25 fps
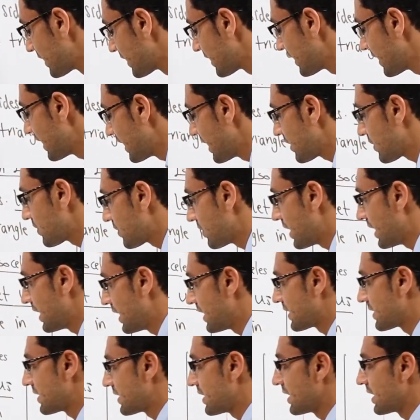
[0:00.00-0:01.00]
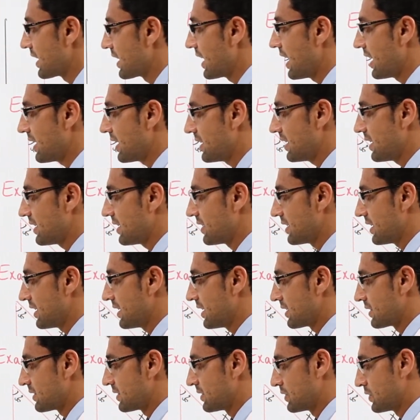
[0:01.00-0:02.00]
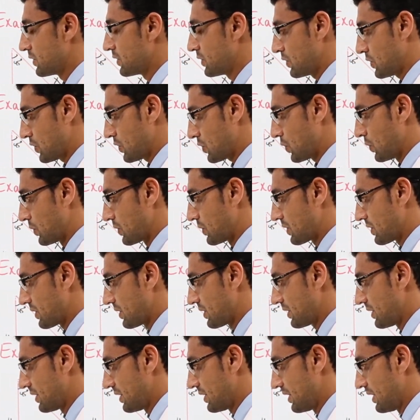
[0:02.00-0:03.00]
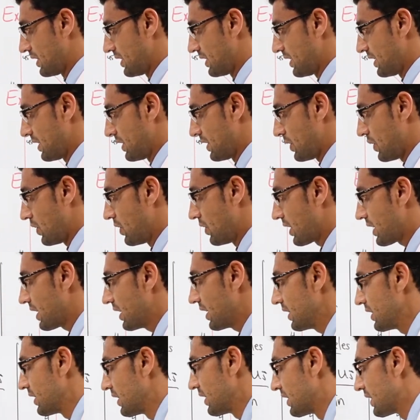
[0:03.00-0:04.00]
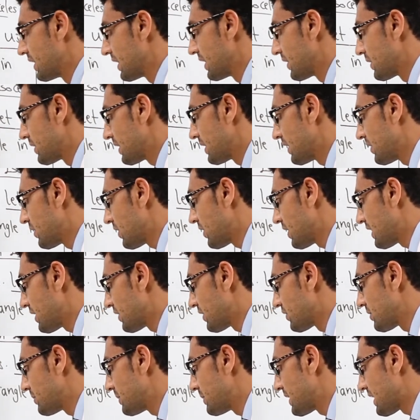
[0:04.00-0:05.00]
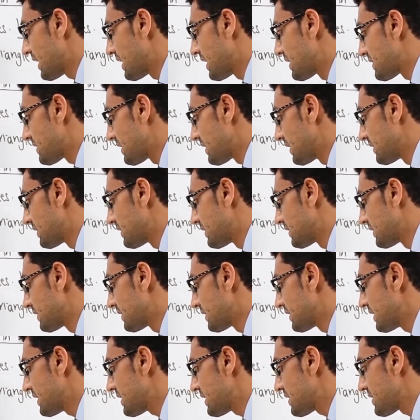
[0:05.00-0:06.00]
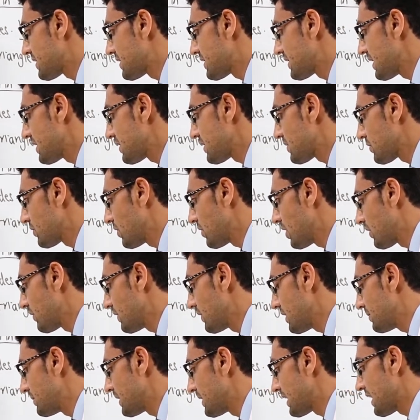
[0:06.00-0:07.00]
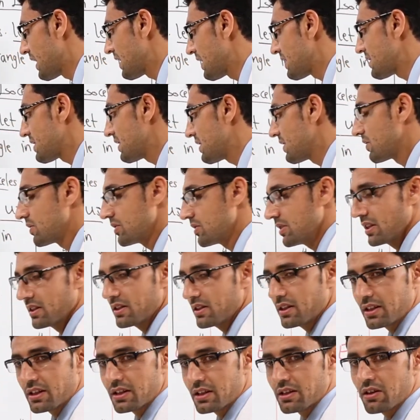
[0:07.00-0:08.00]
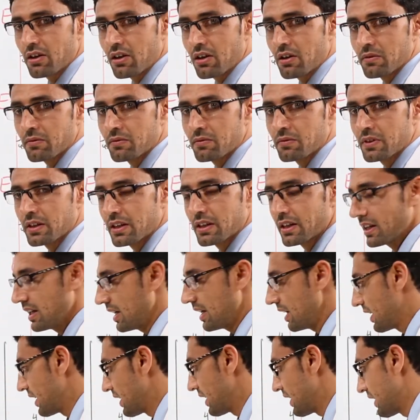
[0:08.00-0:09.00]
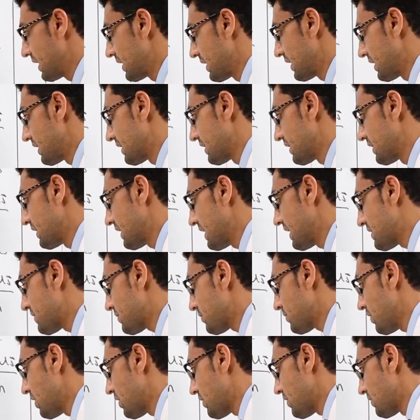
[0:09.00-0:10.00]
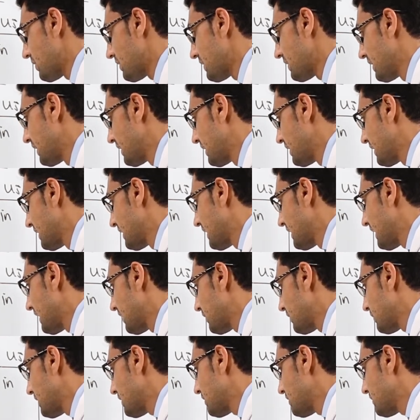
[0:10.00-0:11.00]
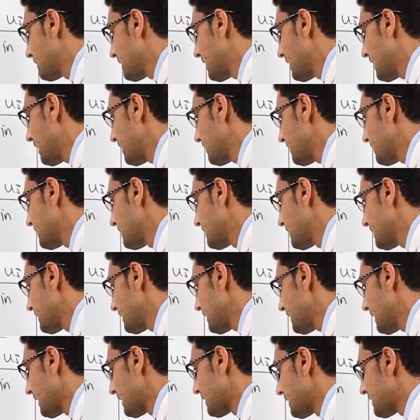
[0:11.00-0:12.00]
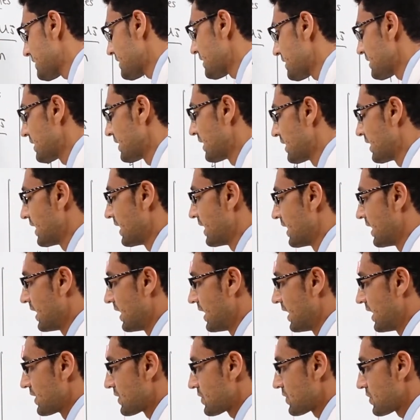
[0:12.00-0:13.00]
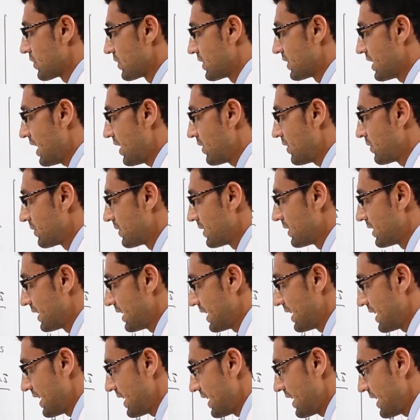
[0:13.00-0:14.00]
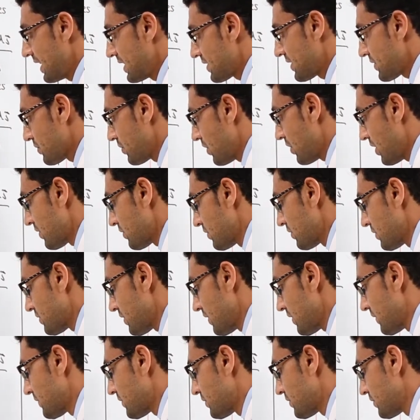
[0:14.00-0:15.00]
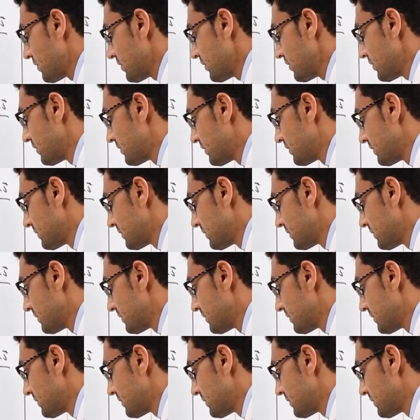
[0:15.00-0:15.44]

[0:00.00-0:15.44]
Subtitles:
equality under the root. Okay? In order to be cancelled. This square will be cancelled to the degree of square root. And what do we have? X. So now, a square root of 2,